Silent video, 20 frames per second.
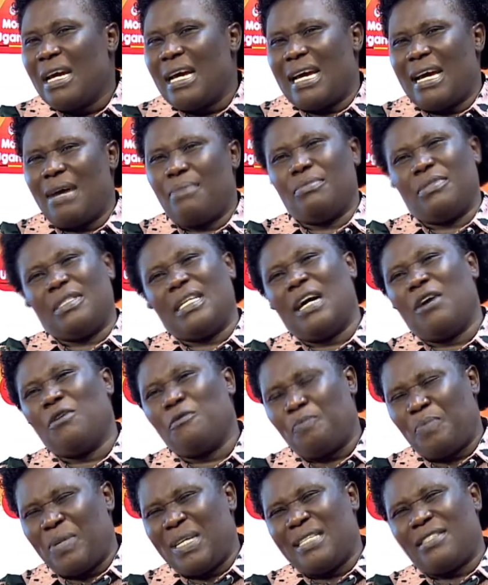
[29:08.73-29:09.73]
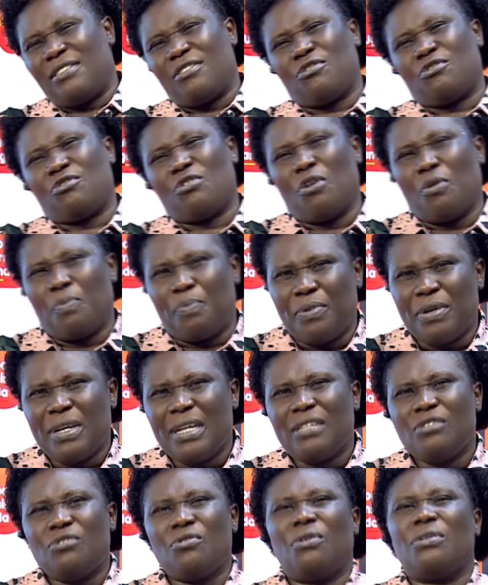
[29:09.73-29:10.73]
I'm down, please stop.
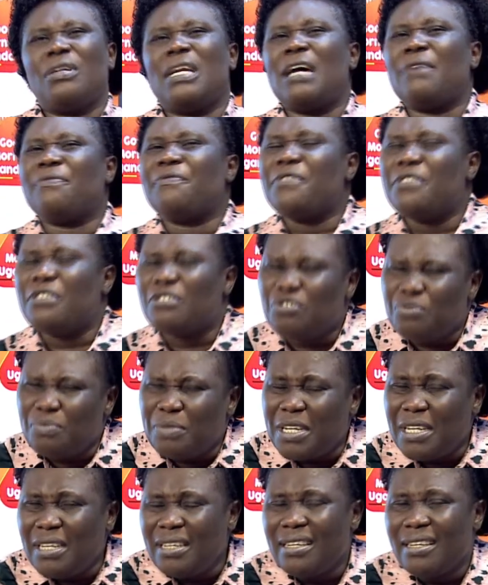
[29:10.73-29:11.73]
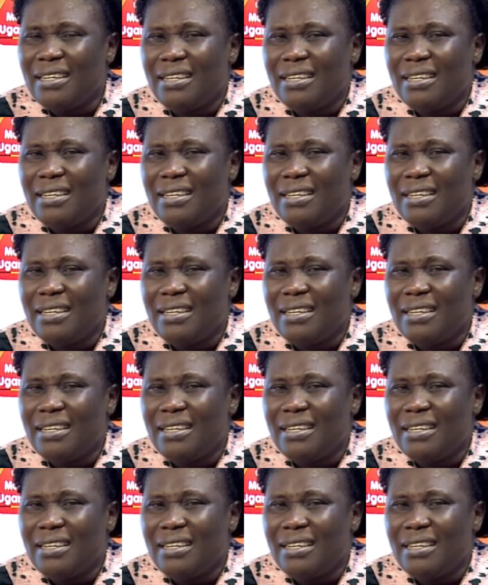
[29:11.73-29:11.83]
Don't now finish me.